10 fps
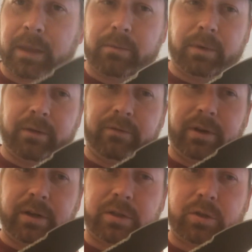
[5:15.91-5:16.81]
But very
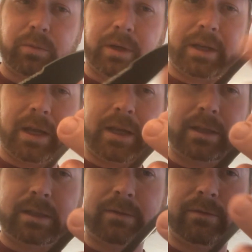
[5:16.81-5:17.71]
super
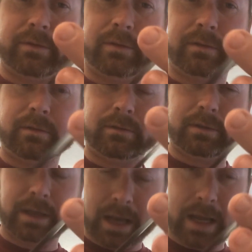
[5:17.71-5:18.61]
nice
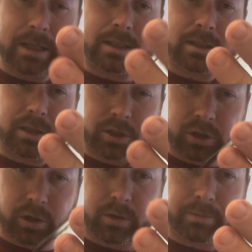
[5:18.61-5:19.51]

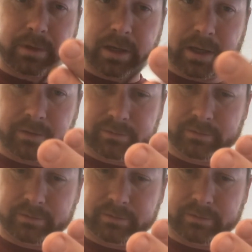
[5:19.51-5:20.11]
sharp knife,